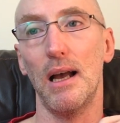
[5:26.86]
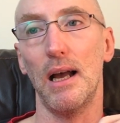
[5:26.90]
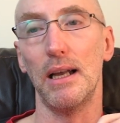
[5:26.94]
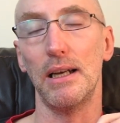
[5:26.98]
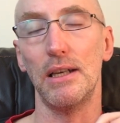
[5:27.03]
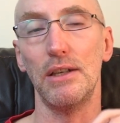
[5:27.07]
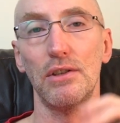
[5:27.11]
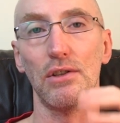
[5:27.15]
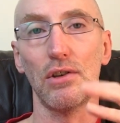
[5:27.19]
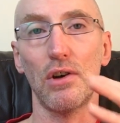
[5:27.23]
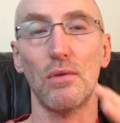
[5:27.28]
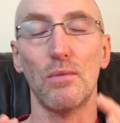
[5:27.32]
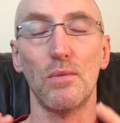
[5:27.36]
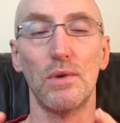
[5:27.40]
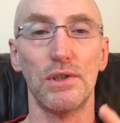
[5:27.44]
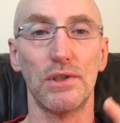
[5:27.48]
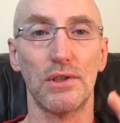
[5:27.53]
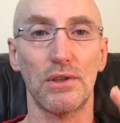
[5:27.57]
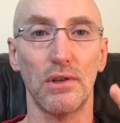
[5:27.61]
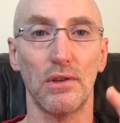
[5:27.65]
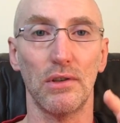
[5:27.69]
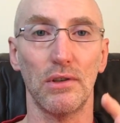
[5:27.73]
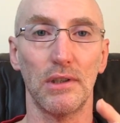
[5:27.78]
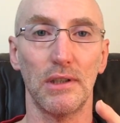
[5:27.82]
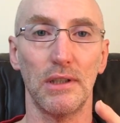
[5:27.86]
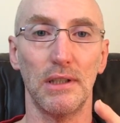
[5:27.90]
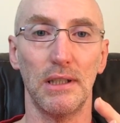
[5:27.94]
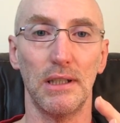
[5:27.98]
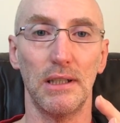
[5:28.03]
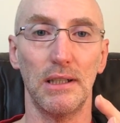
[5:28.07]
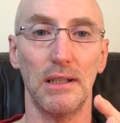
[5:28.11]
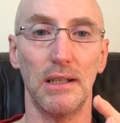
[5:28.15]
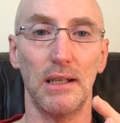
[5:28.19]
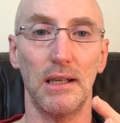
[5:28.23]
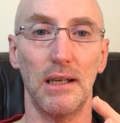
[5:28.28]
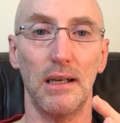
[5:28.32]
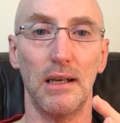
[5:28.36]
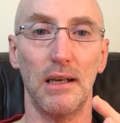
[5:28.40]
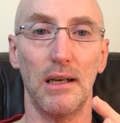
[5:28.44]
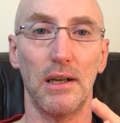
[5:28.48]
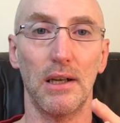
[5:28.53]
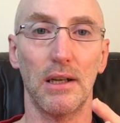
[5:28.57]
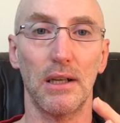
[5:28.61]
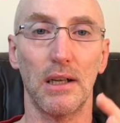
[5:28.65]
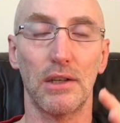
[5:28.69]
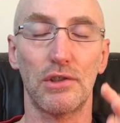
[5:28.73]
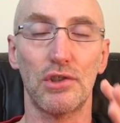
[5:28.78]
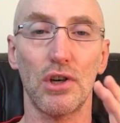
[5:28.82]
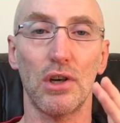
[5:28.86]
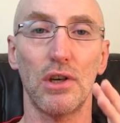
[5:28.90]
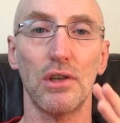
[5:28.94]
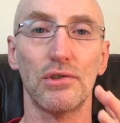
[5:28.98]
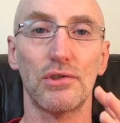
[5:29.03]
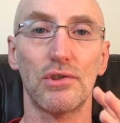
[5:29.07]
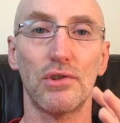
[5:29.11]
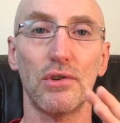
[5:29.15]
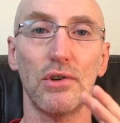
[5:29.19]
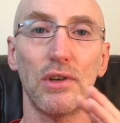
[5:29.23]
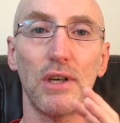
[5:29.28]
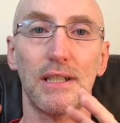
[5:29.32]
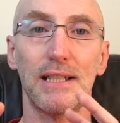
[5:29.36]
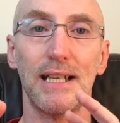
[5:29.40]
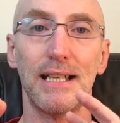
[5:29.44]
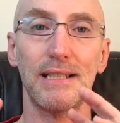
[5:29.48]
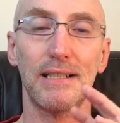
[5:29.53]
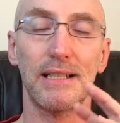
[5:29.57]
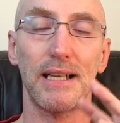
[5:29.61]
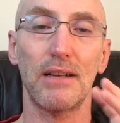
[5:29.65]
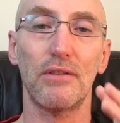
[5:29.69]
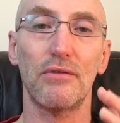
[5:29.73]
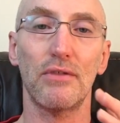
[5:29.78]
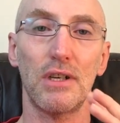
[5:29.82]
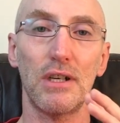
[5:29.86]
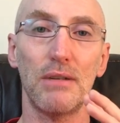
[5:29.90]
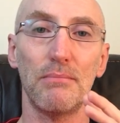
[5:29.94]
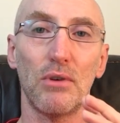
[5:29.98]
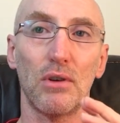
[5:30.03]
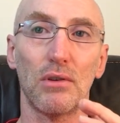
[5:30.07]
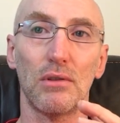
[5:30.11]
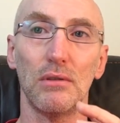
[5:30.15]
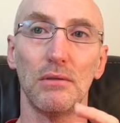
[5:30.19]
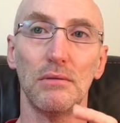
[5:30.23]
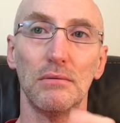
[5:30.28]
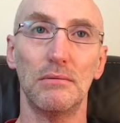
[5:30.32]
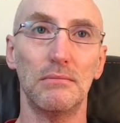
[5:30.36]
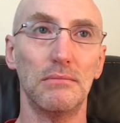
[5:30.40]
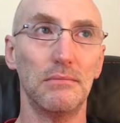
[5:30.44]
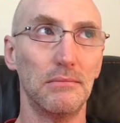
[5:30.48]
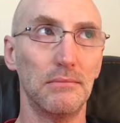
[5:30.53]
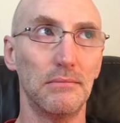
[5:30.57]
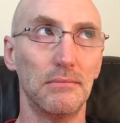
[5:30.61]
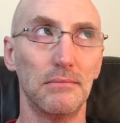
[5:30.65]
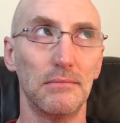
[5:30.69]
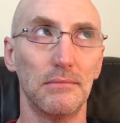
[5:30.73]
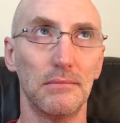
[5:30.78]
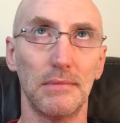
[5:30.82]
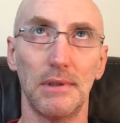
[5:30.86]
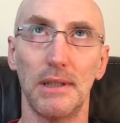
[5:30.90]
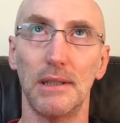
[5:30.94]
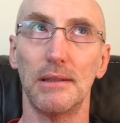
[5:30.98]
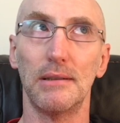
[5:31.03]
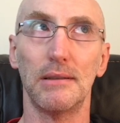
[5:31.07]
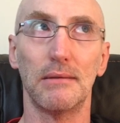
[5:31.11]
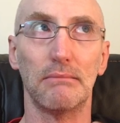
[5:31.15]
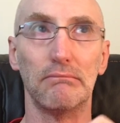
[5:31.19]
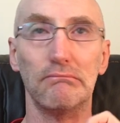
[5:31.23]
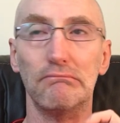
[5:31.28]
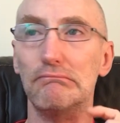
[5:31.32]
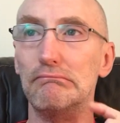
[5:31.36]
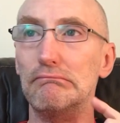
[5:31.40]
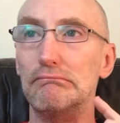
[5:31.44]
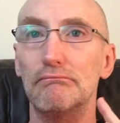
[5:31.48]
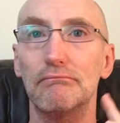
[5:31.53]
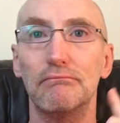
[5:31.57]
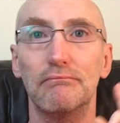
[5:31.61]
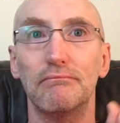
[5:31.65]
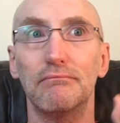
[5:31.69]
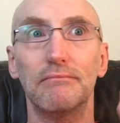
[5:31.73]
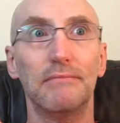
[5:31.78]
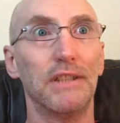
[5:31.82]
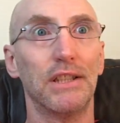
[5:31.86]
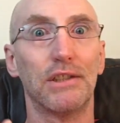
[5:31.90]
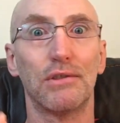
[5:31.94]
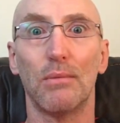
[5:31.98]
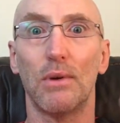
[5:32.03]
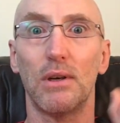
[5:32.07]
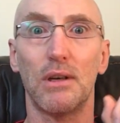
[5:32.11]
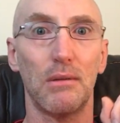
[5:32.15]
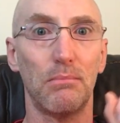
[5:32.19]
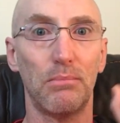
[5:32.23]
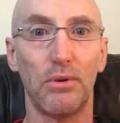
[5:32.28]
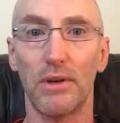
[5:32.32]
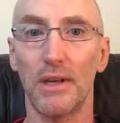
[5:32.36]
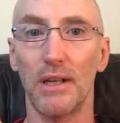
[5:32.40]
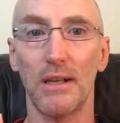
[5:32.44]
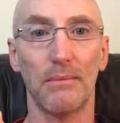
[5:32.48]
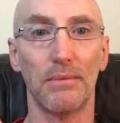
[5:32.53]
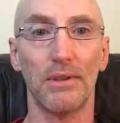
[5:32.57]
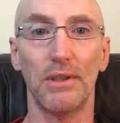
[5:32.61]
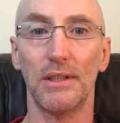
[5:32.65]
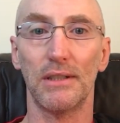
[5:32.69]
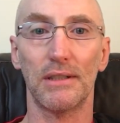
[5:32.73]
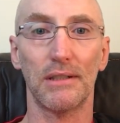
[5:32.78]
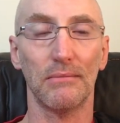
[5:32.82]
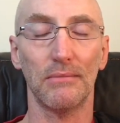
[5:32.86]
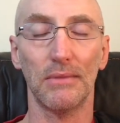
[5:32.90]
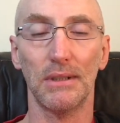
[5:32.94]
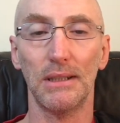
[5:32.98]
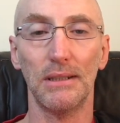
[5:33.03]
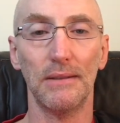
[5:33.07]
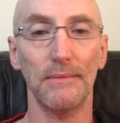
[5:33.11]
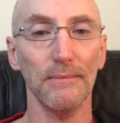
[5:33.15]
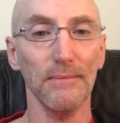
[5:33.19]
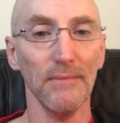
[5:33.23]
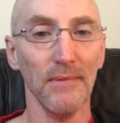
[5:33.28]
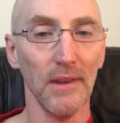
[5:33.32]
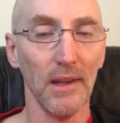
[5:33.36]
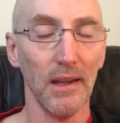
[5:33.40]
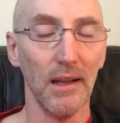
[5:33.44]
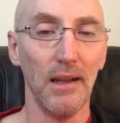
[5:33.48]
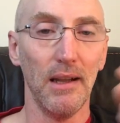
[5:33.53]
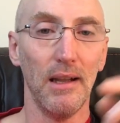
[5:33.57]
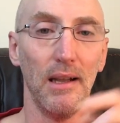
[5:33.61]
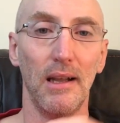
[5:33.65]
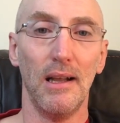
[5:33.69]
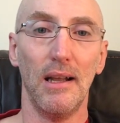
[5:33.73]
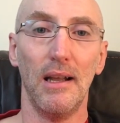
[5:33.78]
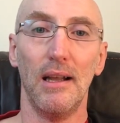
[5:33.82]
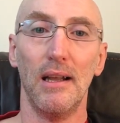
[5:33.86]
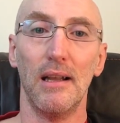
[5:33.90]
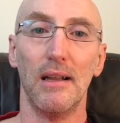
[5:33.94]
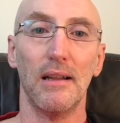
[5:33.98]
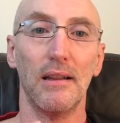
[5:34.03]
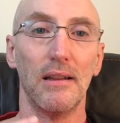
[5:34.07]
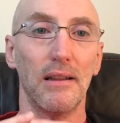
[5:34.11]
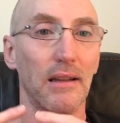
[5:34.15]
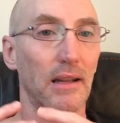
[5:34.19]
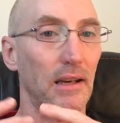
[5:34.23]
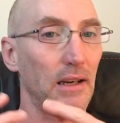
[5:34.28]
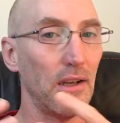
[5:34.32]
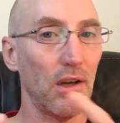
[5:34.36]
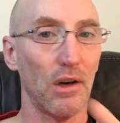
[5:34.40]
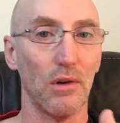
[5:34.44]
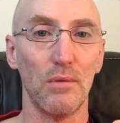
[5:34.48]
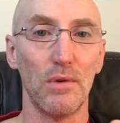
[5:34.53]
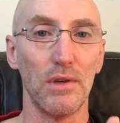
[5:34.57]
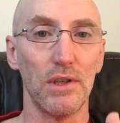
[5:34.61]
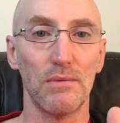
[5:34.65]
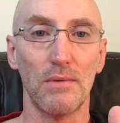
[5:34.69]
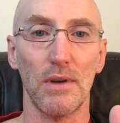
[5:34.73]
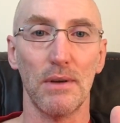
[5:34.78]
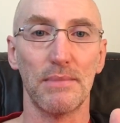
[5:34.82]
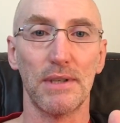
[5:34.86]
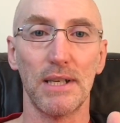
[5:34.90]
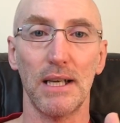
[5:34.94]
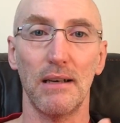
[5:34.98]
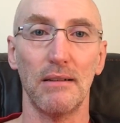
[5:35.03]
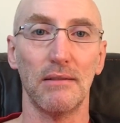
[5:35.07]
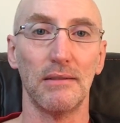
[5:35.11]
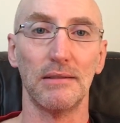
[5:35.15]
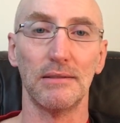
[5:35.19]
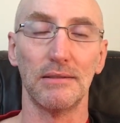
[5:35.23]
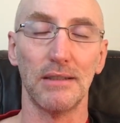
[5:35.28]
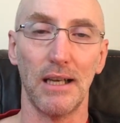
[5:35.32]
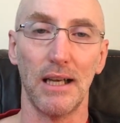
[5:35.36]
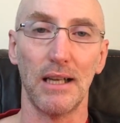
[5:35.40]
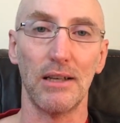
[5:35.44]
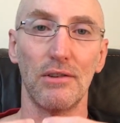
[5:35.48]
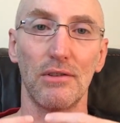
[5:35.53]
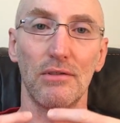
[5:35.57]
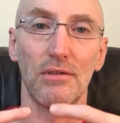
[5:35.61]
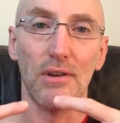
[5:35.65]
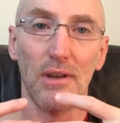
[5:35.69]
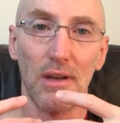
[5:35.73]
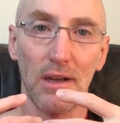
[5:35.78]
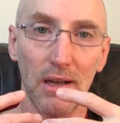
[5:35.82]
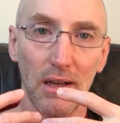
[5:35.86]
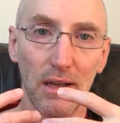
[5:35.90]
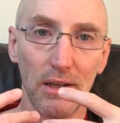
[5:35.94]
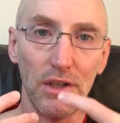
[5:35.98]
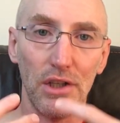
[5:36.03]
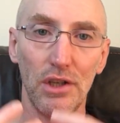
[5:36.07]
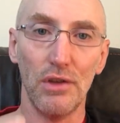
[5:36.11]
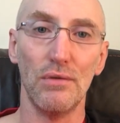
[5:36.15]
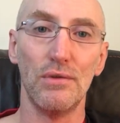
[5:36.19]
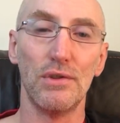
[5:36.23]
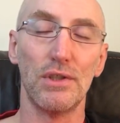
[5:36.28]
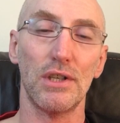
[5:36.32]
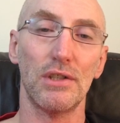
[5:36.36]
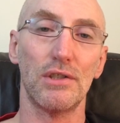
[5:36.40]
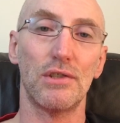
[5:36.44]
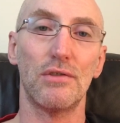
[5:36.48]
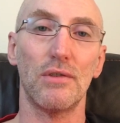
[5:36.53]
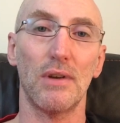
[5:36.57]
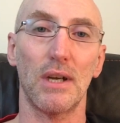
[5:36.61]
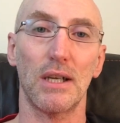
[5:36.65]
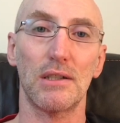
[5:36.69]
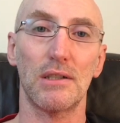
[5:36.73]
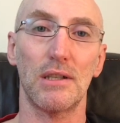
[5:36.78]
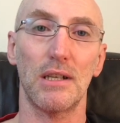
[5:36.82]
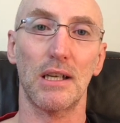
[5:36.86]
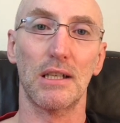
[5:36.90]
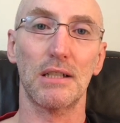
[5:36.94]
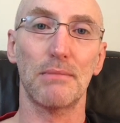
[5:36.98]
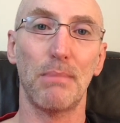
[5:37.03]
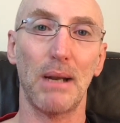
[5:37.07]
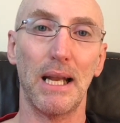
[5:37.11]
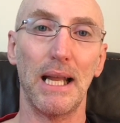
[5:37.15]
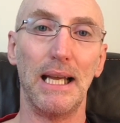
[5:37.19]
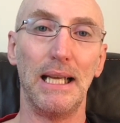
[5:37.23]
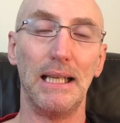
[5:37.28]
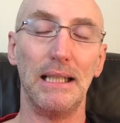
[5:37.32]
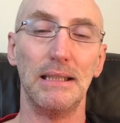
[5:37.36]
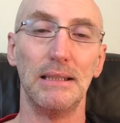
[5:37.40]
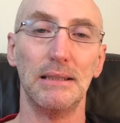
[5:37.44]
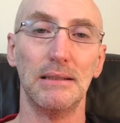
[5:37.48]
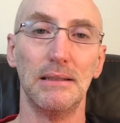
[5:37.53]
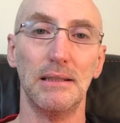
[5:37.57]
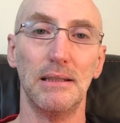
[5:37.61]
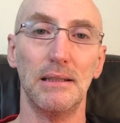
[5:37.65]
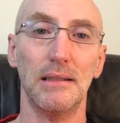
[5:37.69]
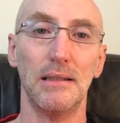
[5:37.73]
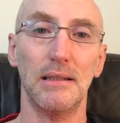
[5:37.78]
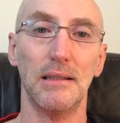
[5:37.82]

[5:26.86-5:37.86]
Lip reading: he's always got a child's toy, a tensegrity model, like this one, I'll put it up here somewhere, that he always whips out and uses to actually explain